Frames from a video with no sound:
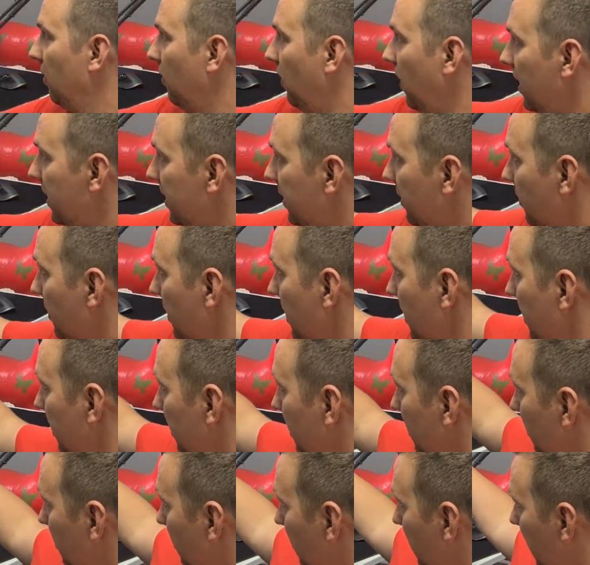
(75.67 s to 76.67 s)
one
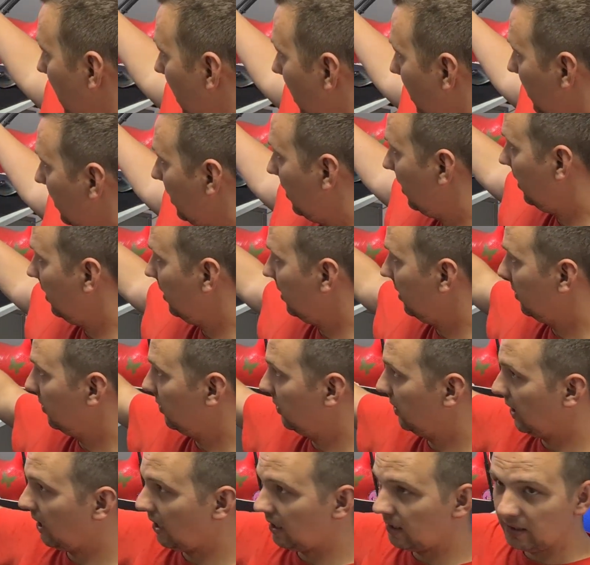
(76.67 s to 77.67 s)
screen to the
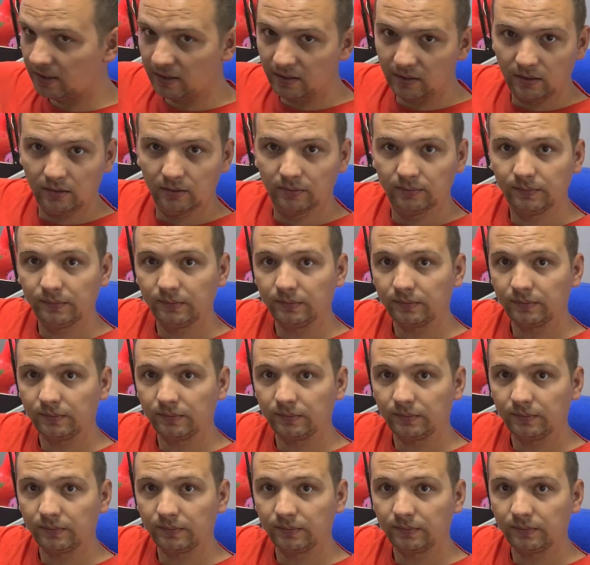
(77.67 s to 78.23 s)
other